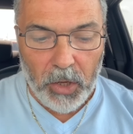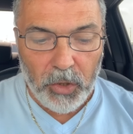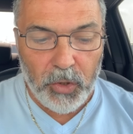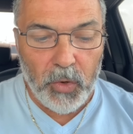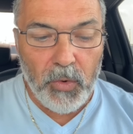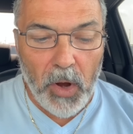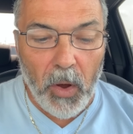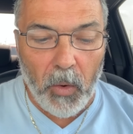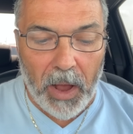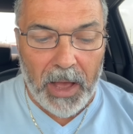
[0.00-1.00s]
You
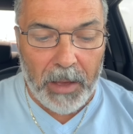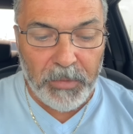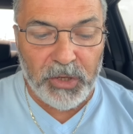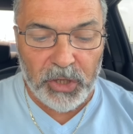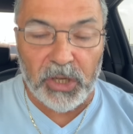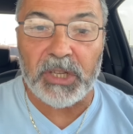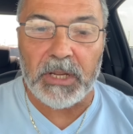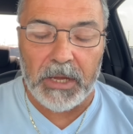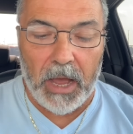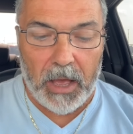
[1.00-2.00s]
know I'm a just
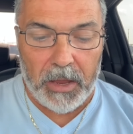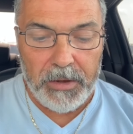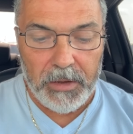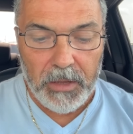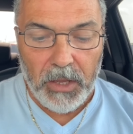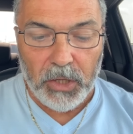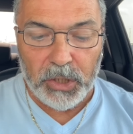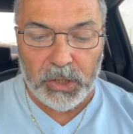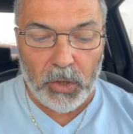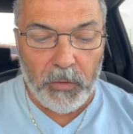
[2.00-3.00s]
God,
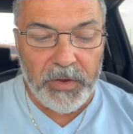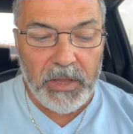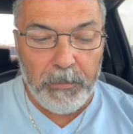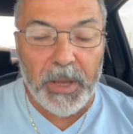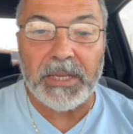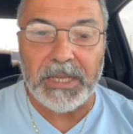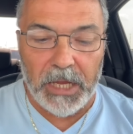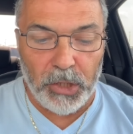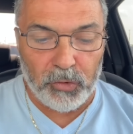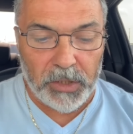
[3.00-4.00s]
serving the best
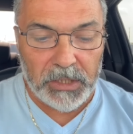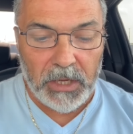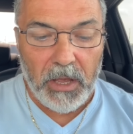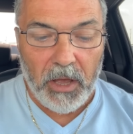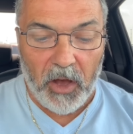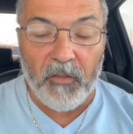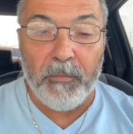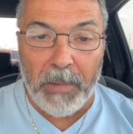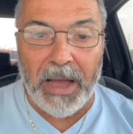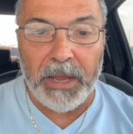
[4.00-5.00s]
interests of
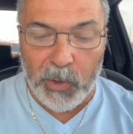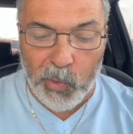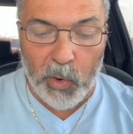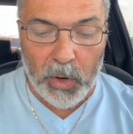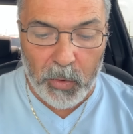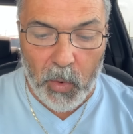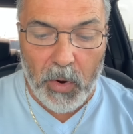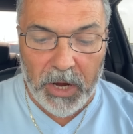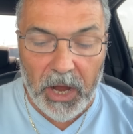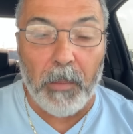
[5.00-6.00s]
my
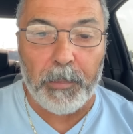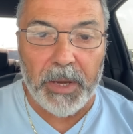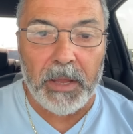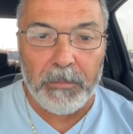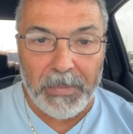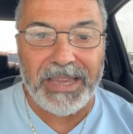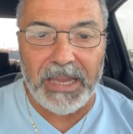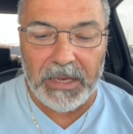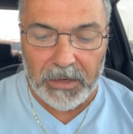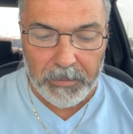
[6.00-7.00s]
quote-unquote company, my
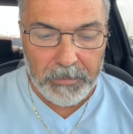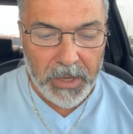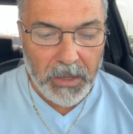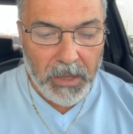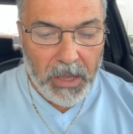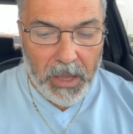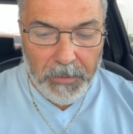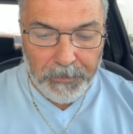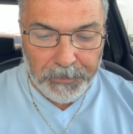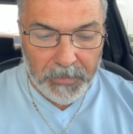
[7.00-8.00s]
kingdom.
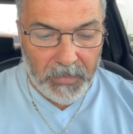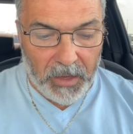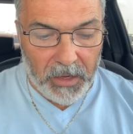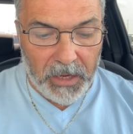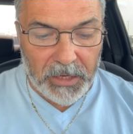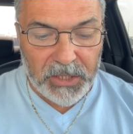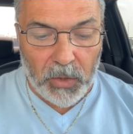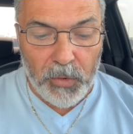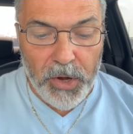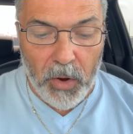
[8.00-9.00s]

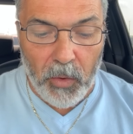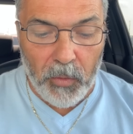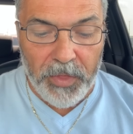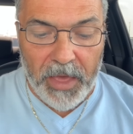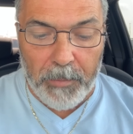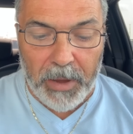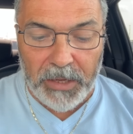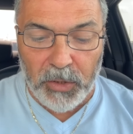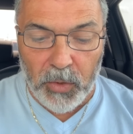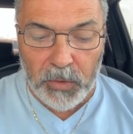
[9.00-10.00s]
So know that
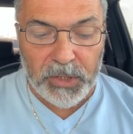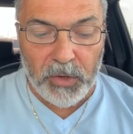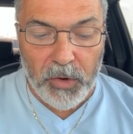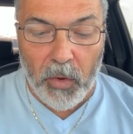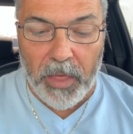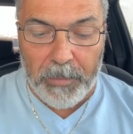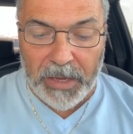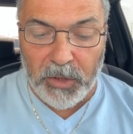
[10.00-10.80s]
by doing so know that by